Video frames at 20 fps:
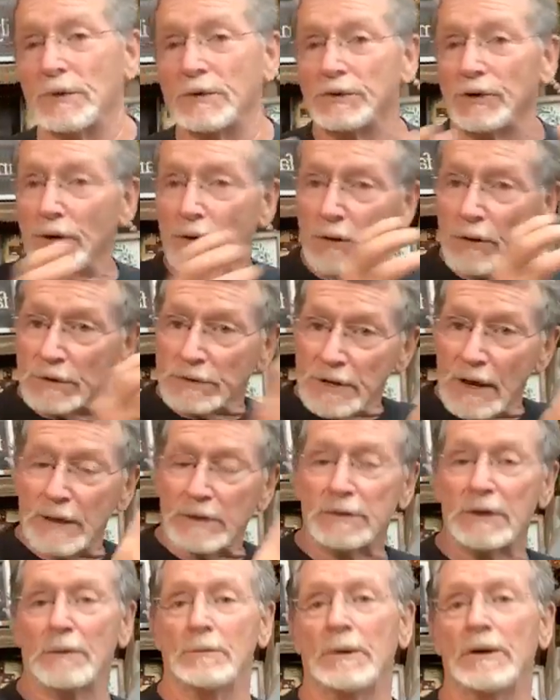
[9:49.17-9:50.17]
and you're going to
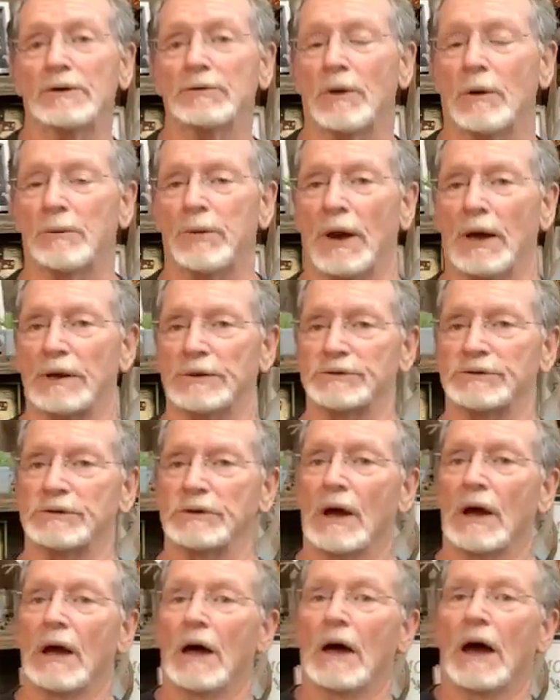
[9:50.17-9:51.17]
take them into a place.
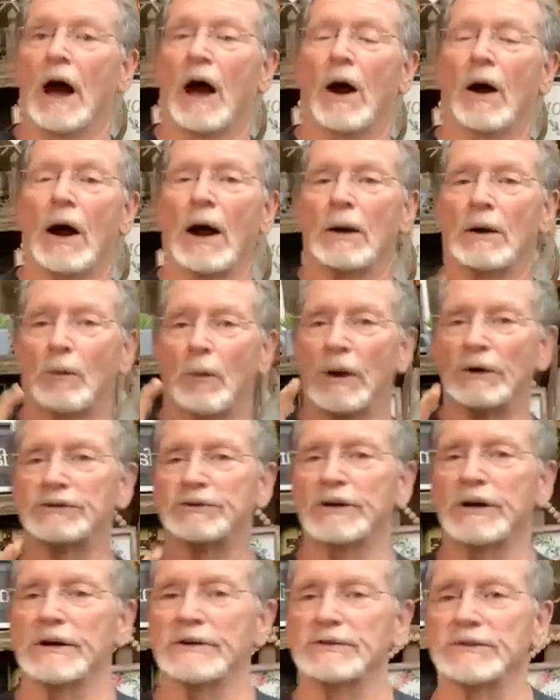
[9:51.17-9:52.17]
All right, now
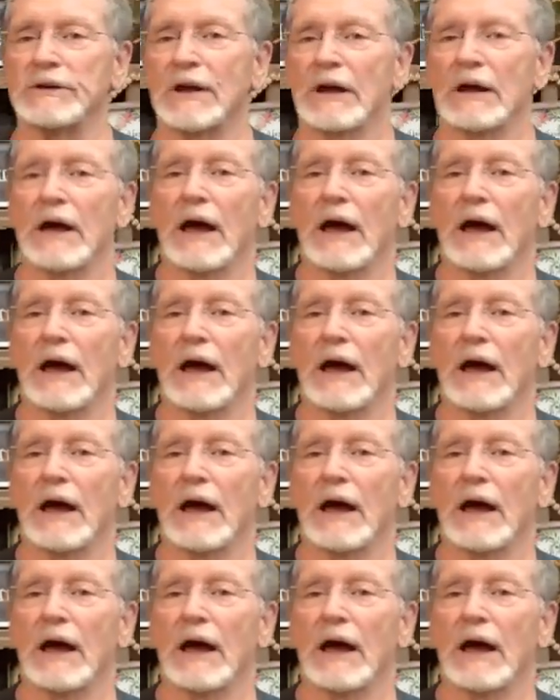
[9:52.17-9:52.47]
watch this.